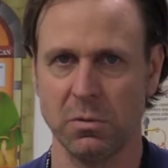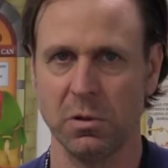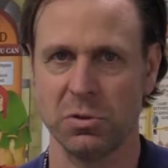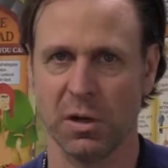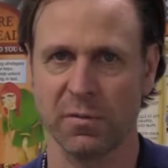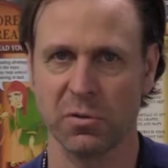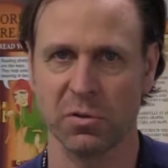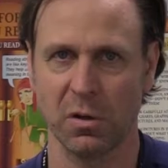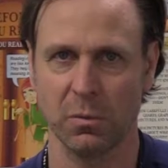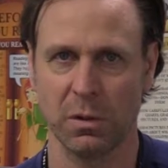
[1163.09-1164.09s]
the
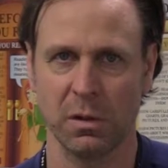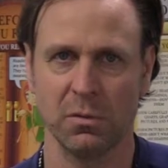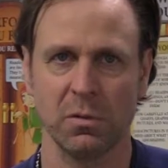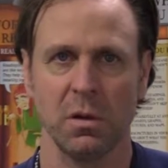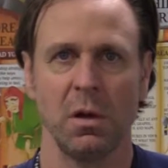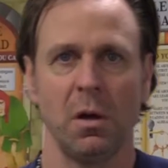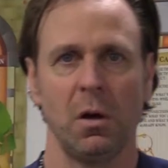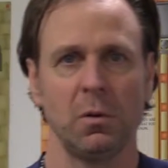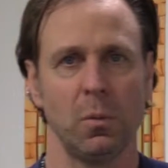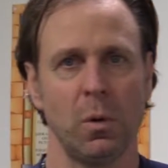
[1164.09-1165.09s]
Jeffersonians on the